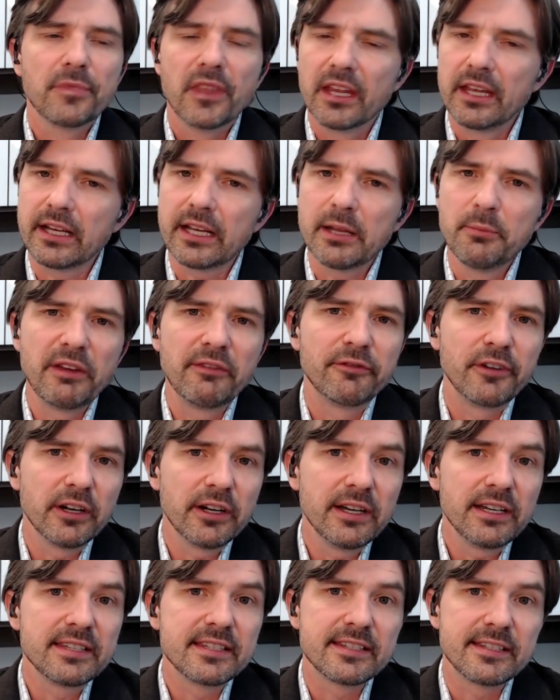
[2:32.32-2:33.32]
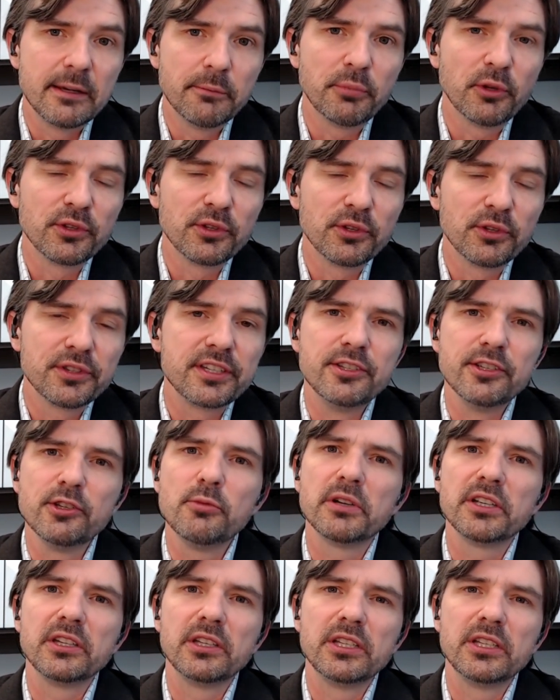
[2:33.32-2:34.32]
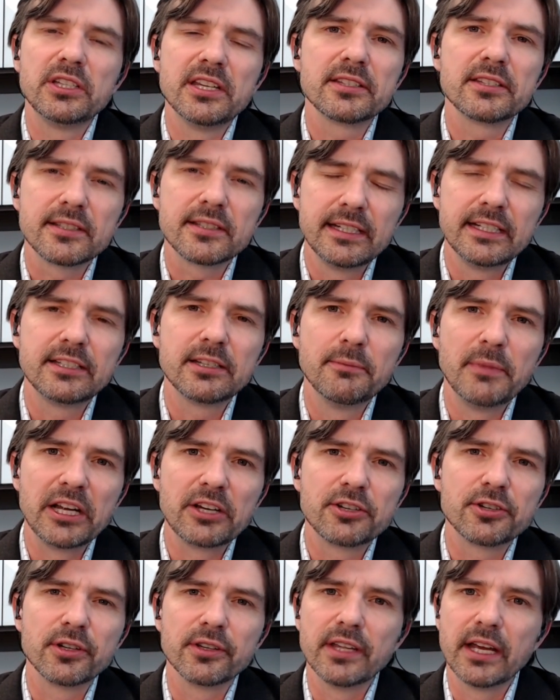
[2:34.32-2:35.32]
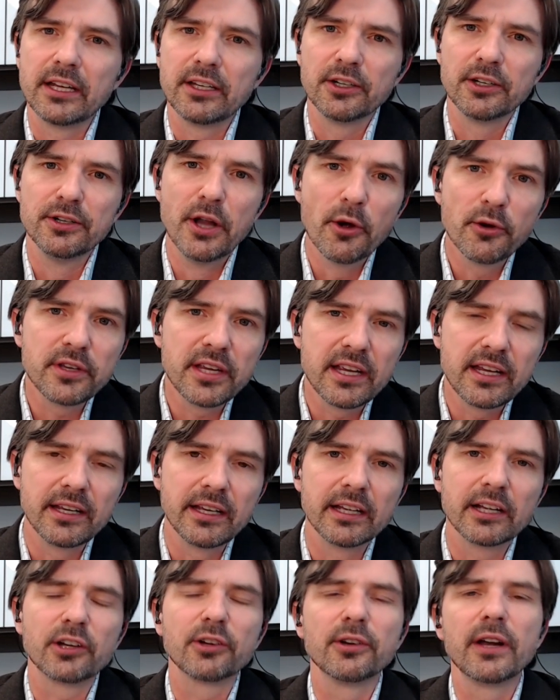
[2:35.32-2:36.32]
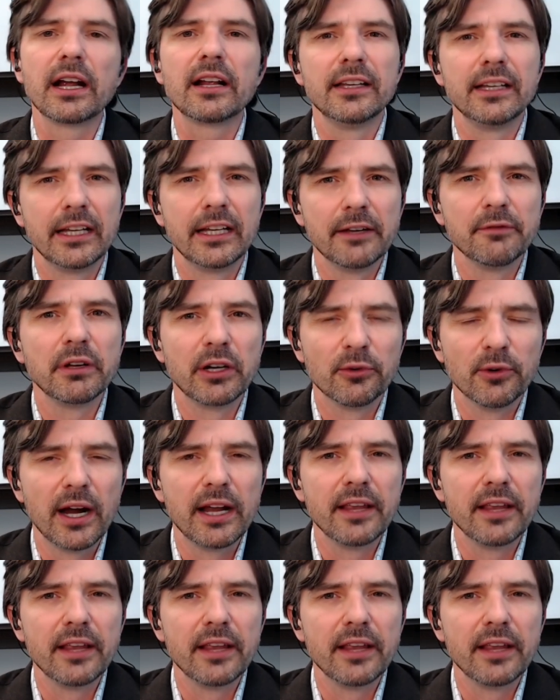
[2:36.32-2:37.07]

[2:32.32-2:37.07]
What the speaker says: it can be very simple to do, but you just need to make sure that you're notating it correctly and giving the